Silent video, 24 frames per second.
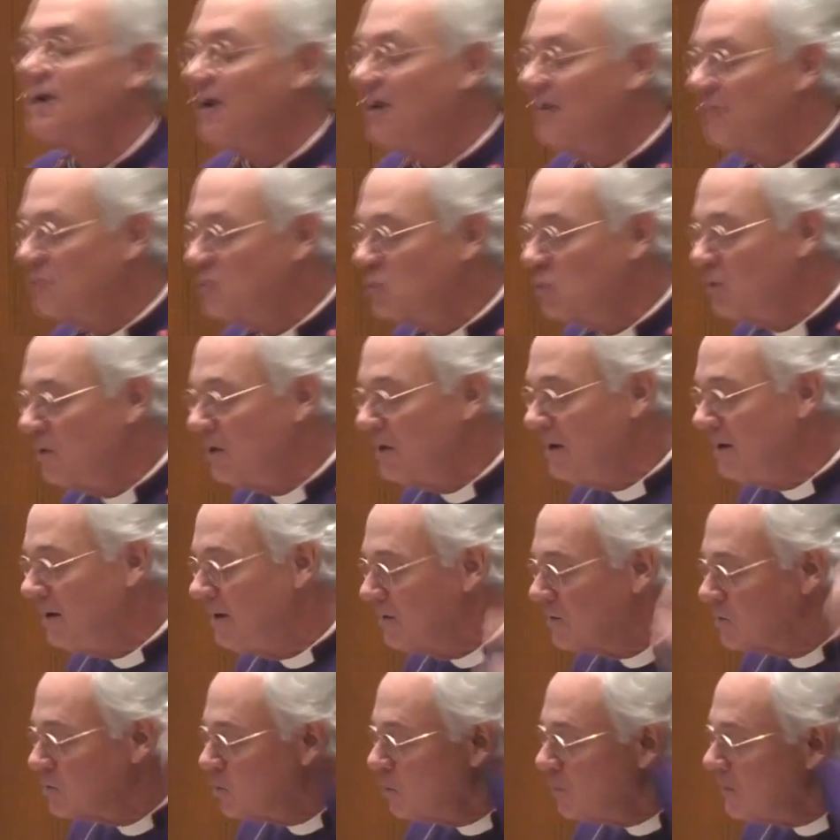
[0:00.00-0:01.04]
of
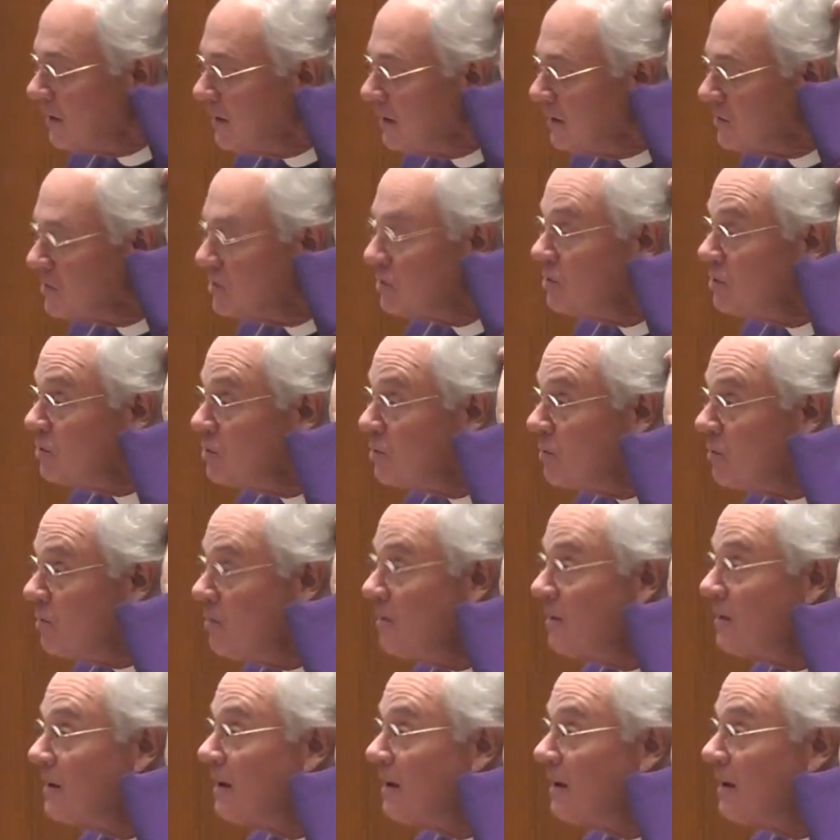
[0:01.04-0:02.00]
2022.